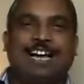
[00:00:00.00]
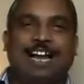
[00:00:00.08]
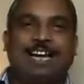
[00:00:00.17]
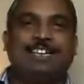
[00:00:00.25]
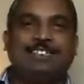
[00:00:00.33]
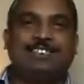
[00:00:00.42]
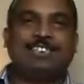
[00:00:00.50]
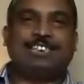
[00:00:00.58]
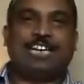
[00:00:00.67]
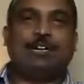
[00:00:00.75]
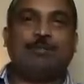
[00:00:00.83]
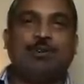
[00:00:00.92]
and
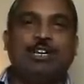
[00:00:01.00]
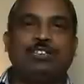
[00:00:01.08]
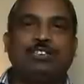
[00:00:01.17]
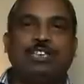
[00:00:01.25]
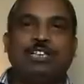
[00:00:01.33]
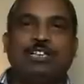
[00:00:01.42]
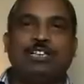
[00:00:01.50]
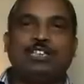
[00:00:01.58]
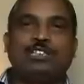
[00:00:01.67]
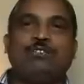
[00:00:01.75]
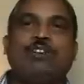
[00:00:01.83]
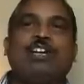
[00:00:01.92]
just admonish,
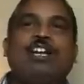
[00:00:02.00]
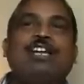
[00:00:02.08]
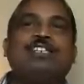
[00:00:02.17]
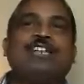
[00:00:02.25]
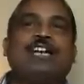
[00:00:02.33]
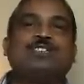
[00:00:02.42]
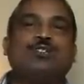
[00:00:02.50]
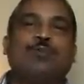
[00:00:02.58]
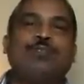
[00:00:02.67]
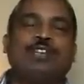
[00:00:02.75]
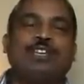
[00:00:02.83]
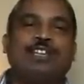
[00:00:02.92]
she will really start
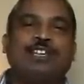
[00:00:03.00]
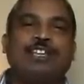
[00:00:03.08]
sobbing.